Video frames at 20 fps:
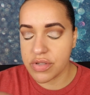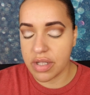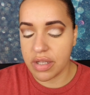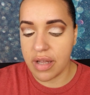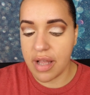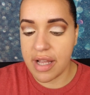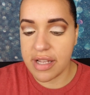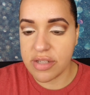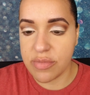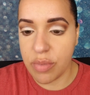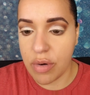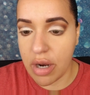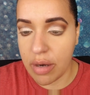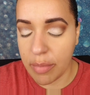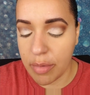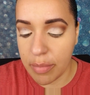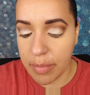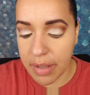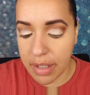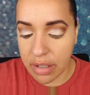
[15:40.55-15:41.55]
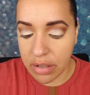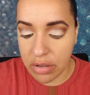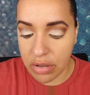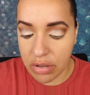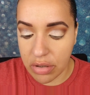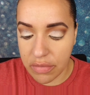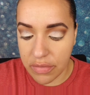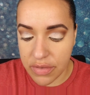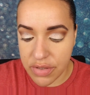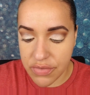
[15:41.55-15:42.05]
a lash primer. I'm like
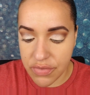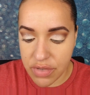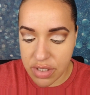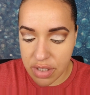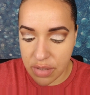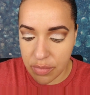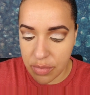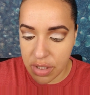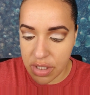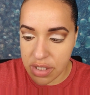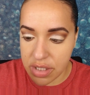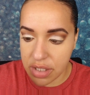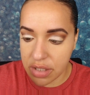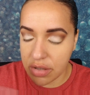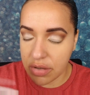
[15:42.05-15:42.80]
nervous for some reason.